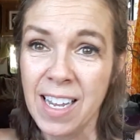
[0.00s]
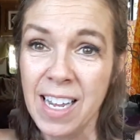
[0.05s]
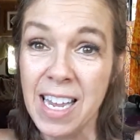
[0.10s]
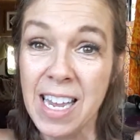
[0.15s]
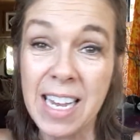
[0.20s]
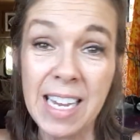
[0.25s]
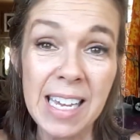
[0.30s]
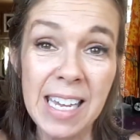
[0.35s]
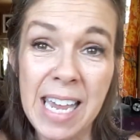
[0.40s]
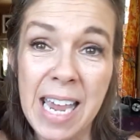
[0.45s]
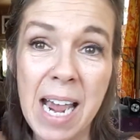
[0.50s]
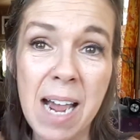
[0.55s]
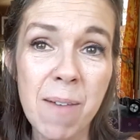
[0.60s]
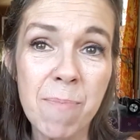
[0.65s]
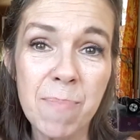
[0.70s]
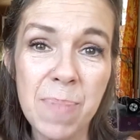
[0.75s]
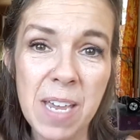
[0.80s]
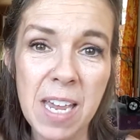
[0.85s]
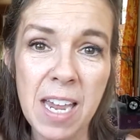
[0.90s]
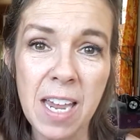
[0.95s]
It
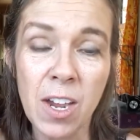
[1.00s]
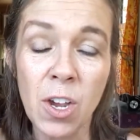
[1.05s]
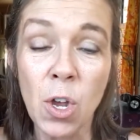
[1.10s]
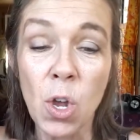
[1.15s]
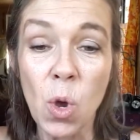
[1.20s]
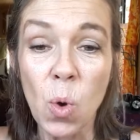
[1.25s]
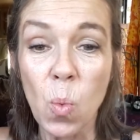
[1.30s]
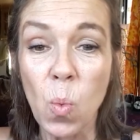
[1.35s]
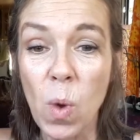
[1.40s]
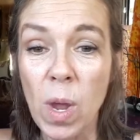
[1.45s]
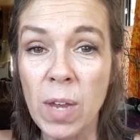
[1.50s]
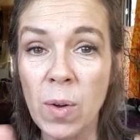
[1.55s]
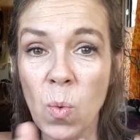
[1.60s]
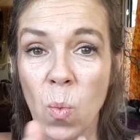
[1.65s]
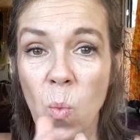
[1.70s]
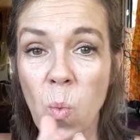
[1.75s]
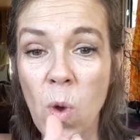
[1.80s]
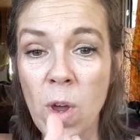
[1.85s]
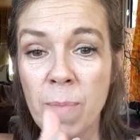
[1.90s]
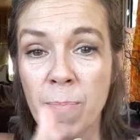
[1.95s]
can't be.
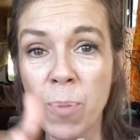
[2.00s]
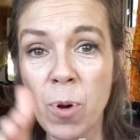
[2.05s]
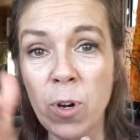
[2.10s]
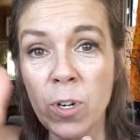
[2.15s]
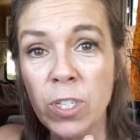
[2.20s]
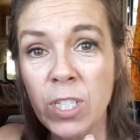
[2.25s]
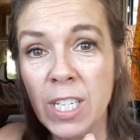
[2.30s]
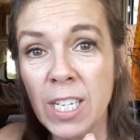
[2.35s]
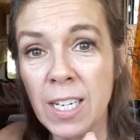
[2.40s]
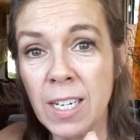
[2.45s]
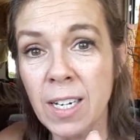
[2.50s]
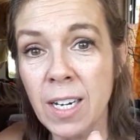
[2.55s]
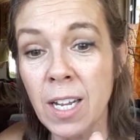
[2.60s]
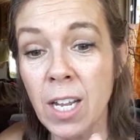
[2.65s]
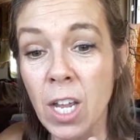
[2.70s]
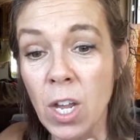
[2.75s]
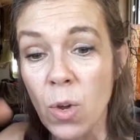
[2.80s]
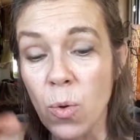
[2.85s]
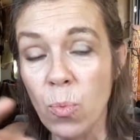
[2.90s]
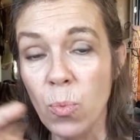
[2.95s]
When one person
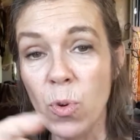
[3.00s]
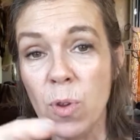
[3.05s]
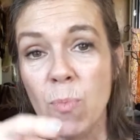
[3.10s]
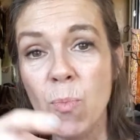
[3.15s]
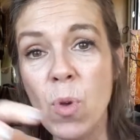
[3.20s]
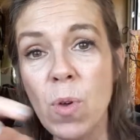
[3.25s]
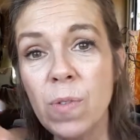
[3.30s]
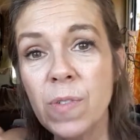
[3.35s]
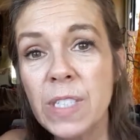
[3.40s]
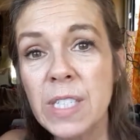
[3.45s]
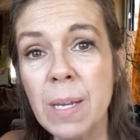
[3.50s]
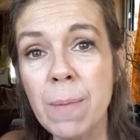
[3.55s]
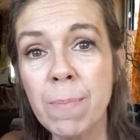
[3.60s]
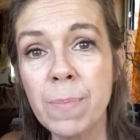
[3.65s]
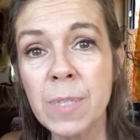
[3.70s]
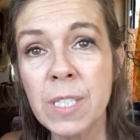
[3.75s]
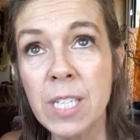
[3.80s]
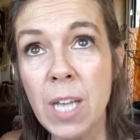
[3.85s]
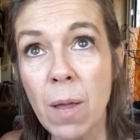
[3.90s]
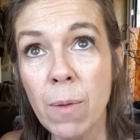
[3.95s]
removes
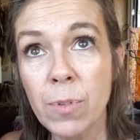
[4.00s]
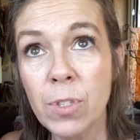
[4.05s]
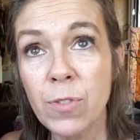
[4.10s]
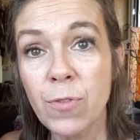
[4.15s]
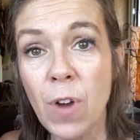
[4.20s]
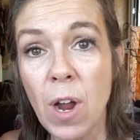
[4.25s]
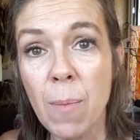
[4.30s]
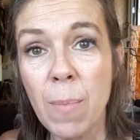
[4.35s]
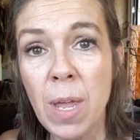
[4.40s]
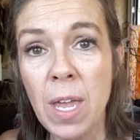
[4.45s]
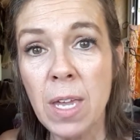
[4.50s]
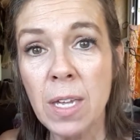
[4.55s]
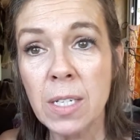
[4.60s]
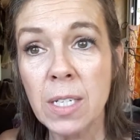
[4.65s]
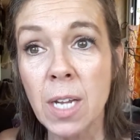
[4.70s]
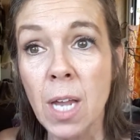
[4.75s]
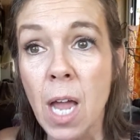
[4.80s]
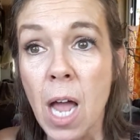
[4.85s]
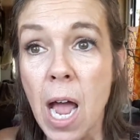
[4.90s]
themselves from it,